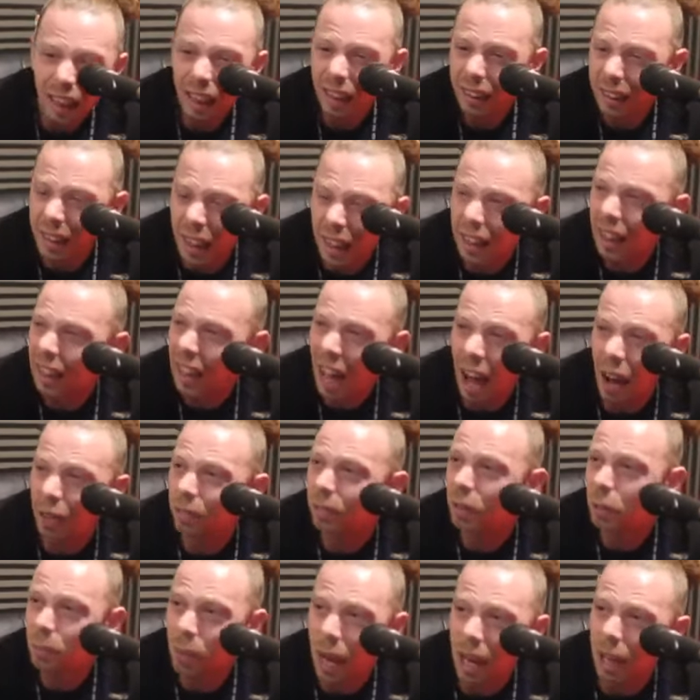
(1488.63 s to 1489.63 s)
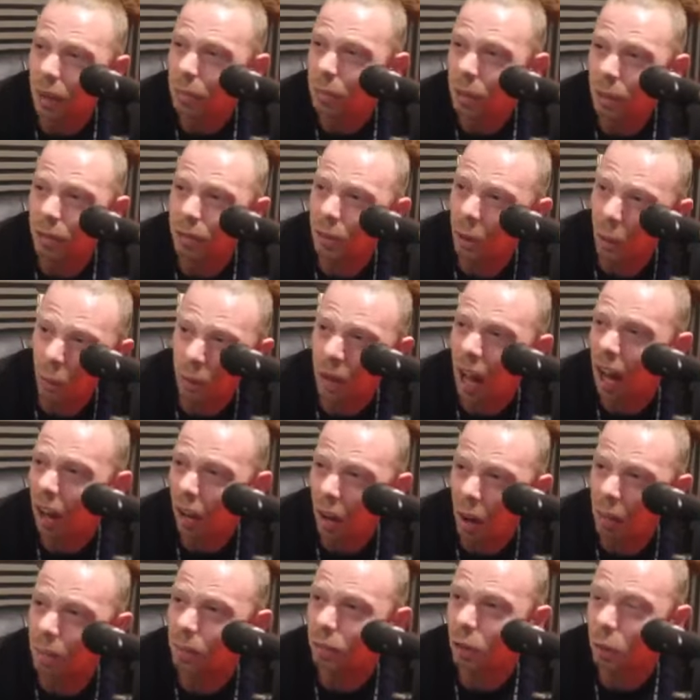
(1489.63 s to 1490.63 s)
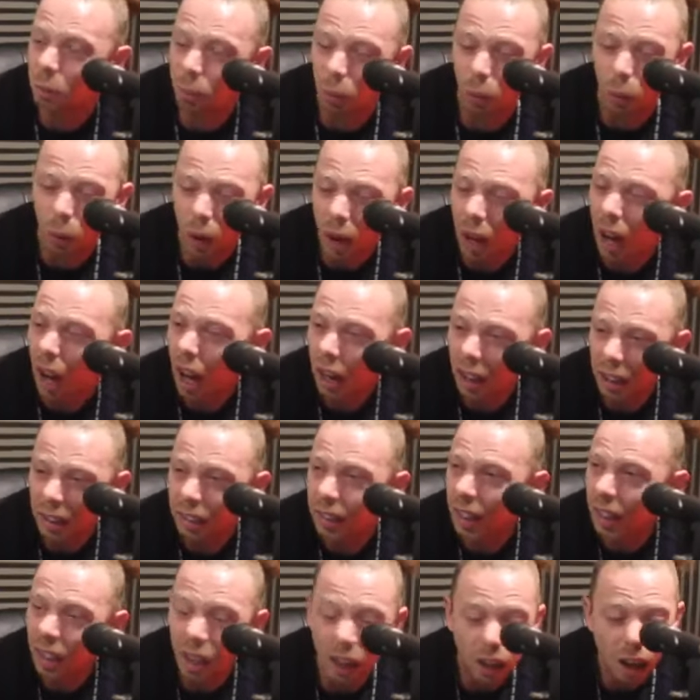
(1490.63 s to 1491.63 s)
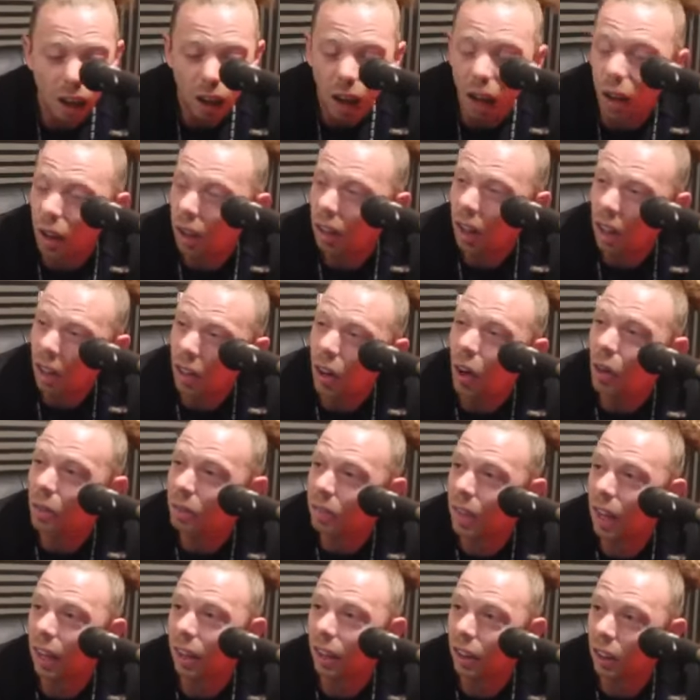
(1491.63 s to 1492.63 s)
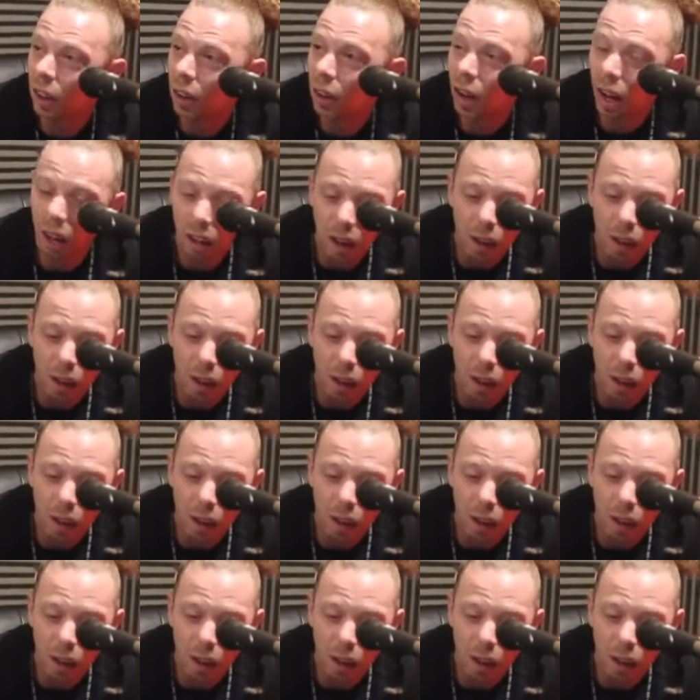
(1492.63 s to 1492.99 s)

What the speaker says: He didn't have to make me feel that comfortable, and he did, and I love that, you know.